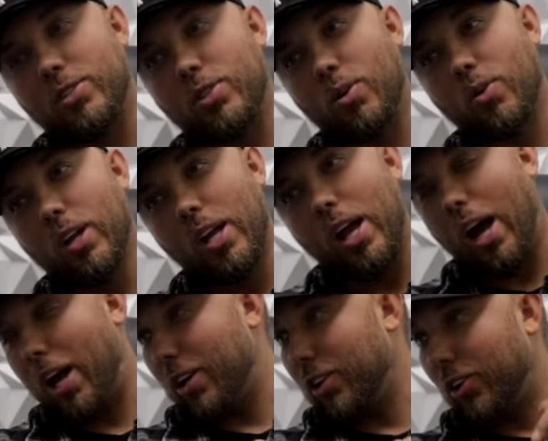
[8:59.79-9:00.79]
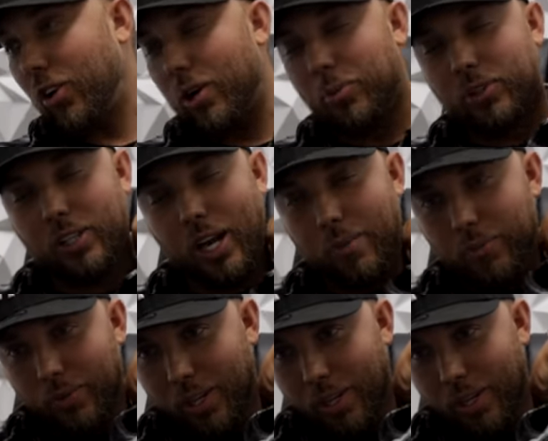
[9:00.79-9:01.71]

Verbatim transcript: So I had an incredible time.